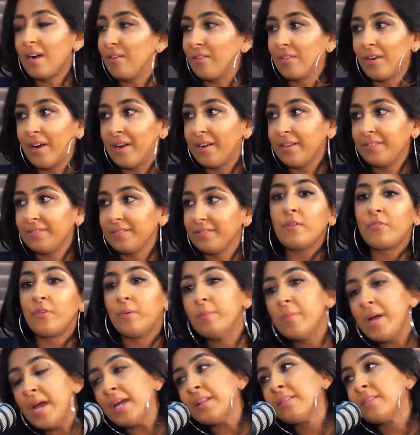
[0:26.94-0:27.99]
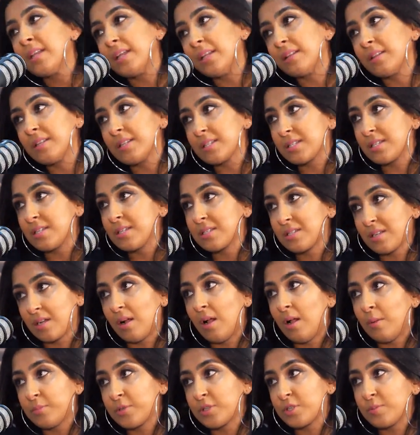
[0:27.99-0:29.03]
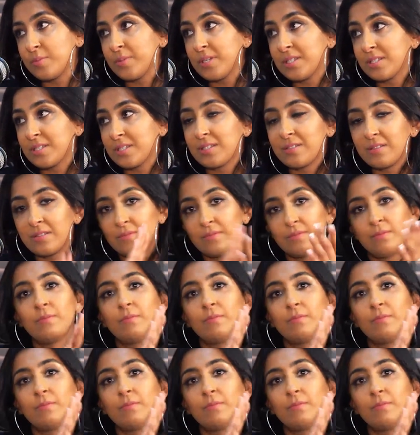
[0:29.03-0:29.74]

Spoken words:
not right. If a man then lists his accomplishments,